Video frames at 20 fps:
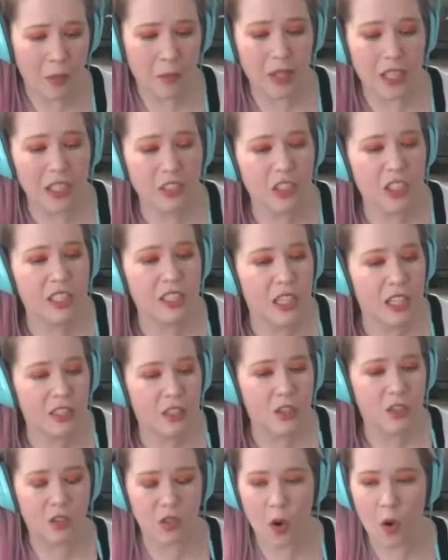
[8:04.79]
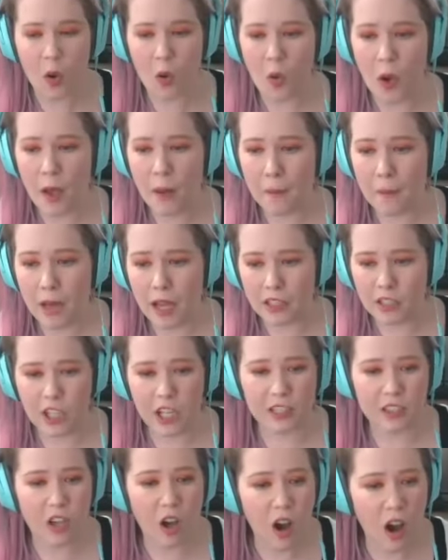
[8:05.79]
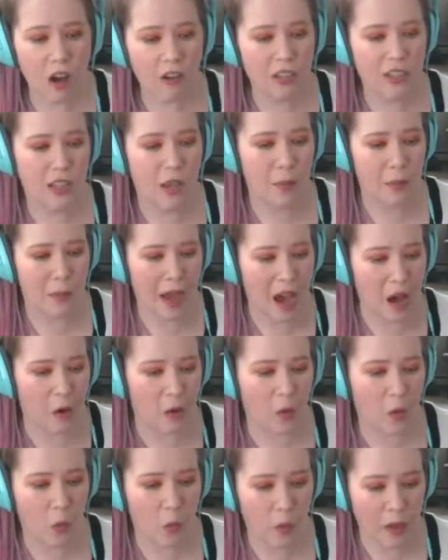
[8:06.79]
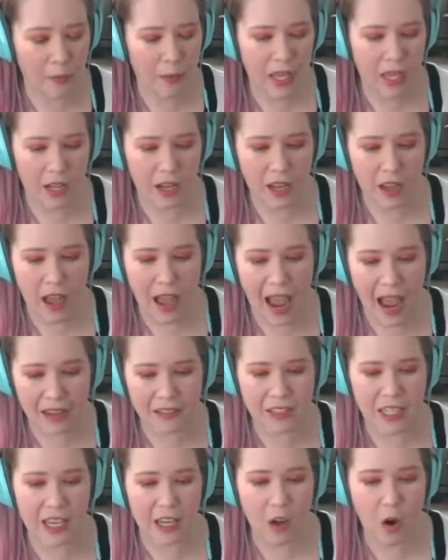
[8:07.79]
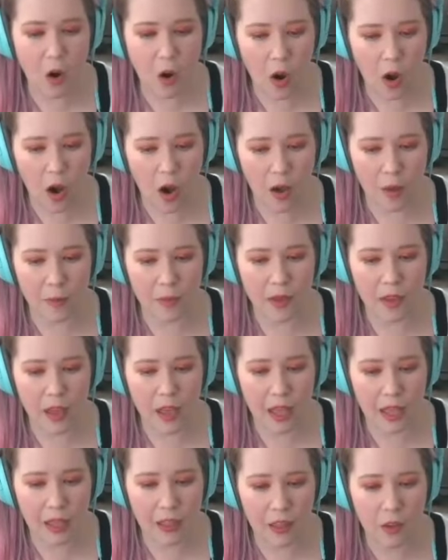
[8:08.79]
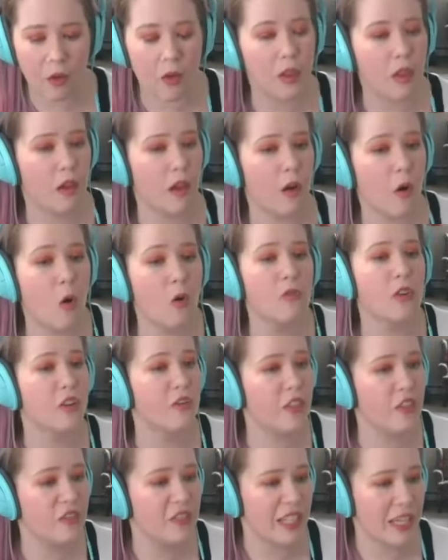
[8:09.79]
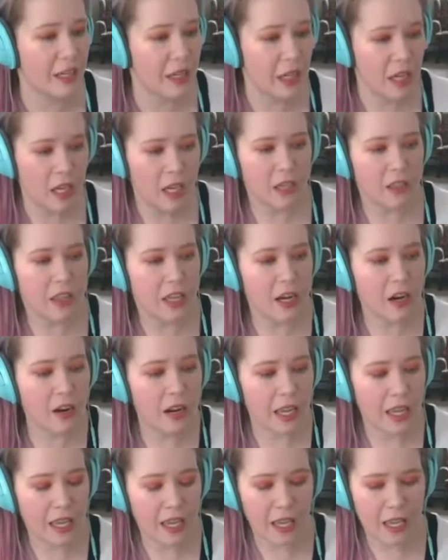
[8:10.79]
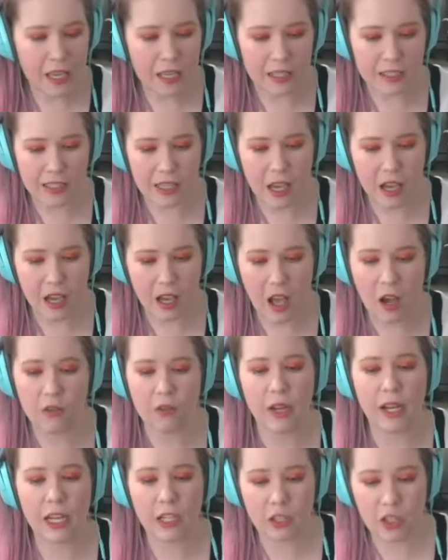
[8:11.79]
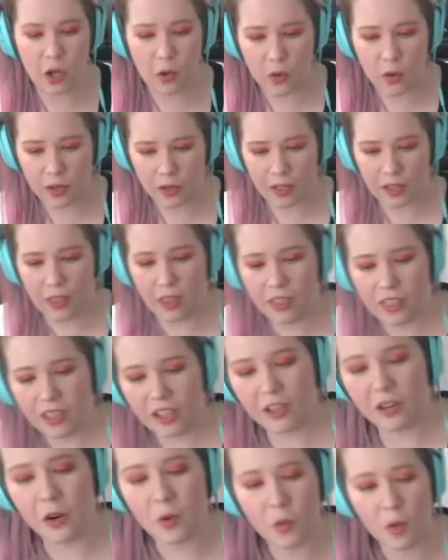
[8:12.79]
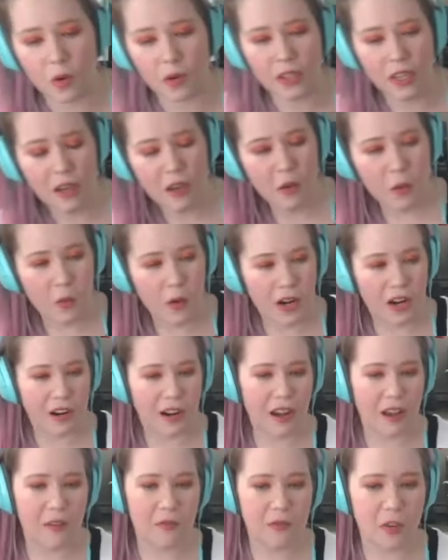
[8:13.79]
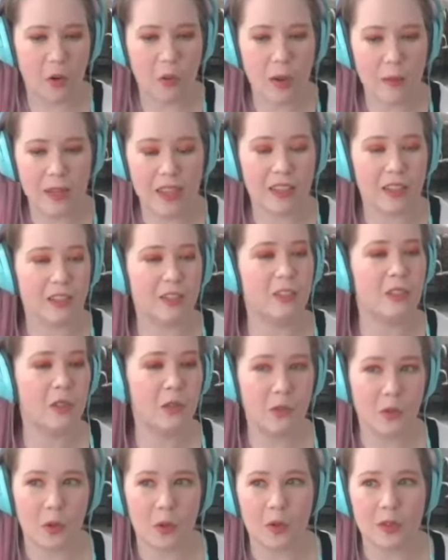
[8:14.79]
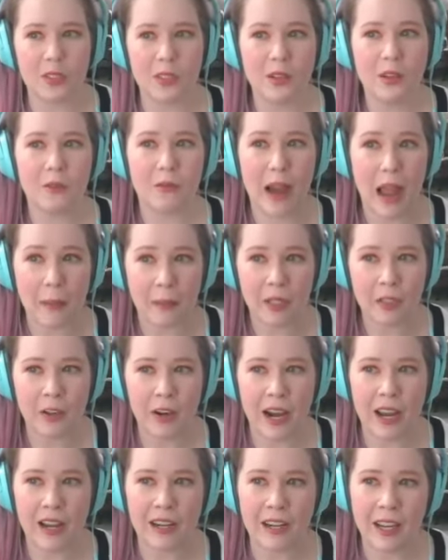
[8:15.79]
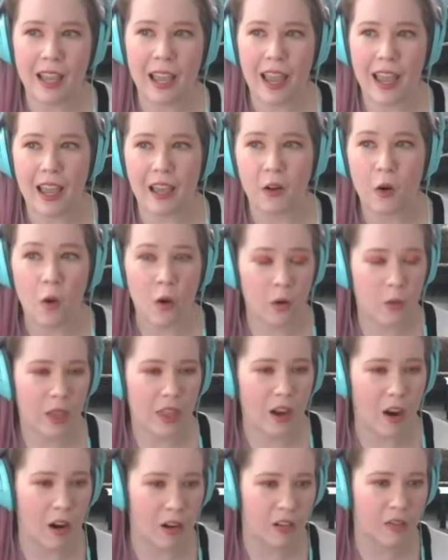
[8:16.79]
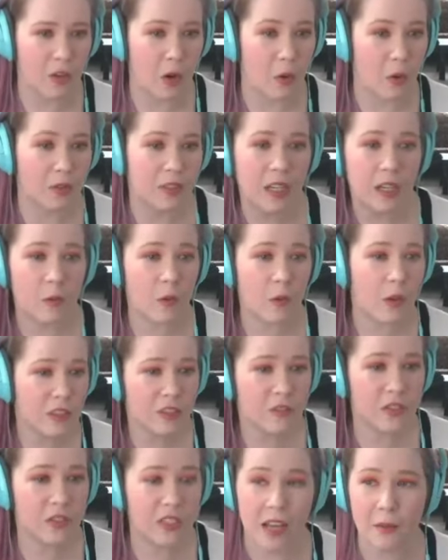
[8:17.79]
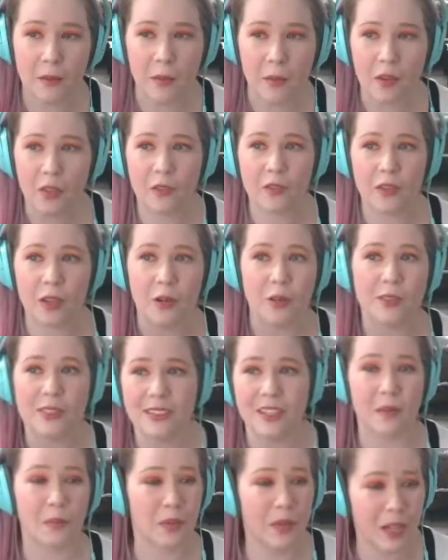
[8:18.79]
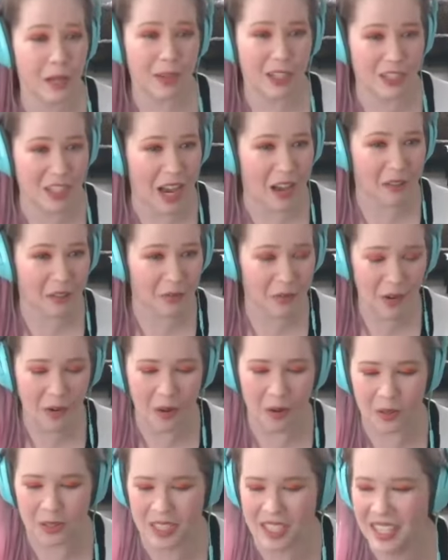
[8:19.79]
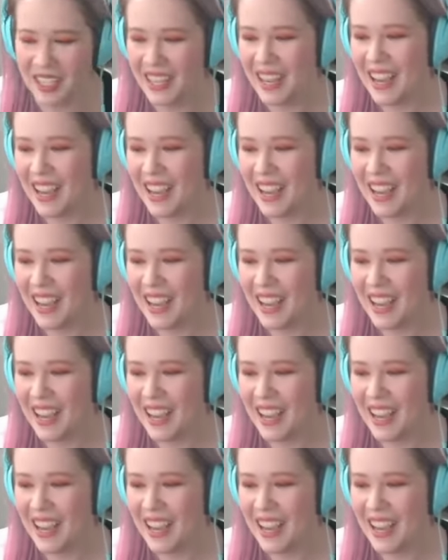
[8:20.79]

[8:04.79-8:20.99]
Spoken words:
Plus, she does so much and talks about women acting in over 50. There is a running joke in the theater world where for women, there's two roles: rapping granny and whore with a heart of gold. And once you've done both of those, you're pretty much out of roles.